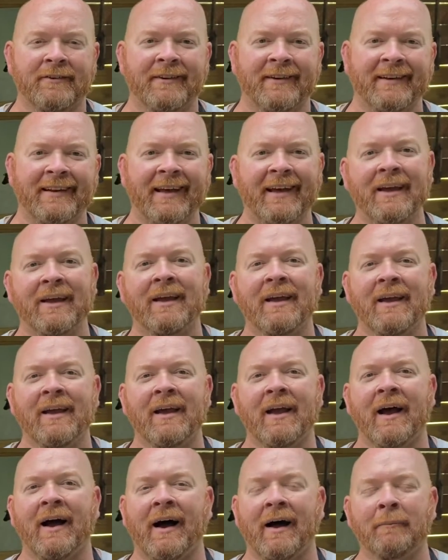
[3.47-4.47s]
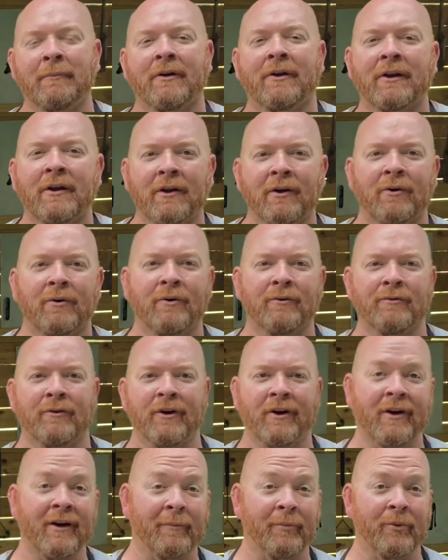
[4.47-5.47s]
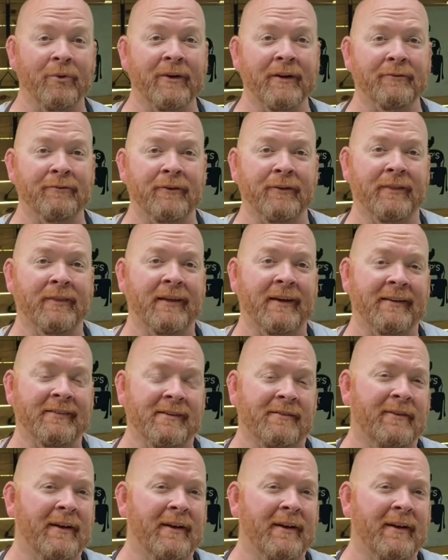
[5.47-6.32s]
Today, I'm going to go over a couple different things.